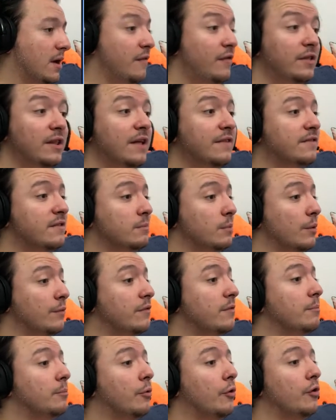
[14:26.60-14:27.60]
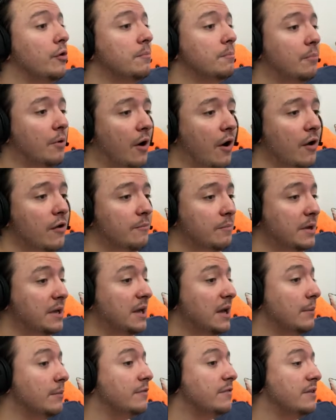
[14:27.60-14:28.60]
I think that's the most important part of
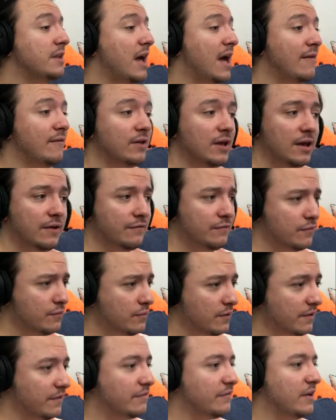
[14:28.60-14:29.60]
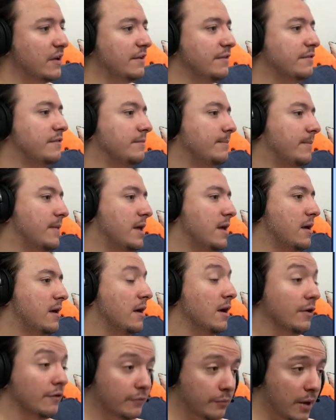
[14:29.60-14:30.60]
being able to navigate through these things.
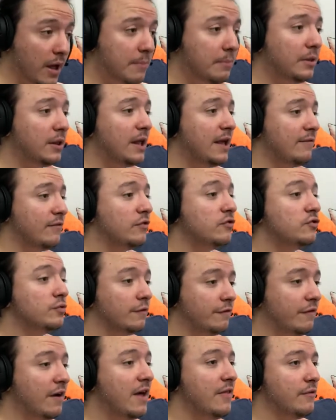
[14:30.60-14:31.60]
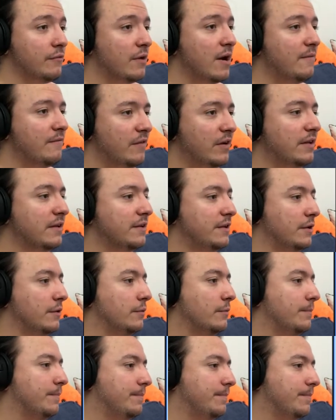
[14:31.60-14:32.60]
So I believe that you'll find the right thing to
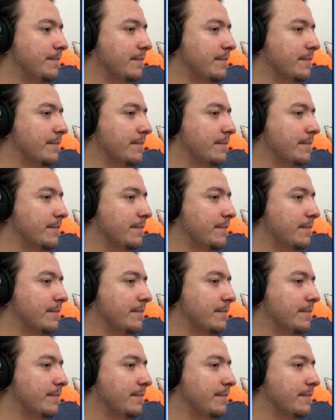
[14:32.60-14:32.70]
do.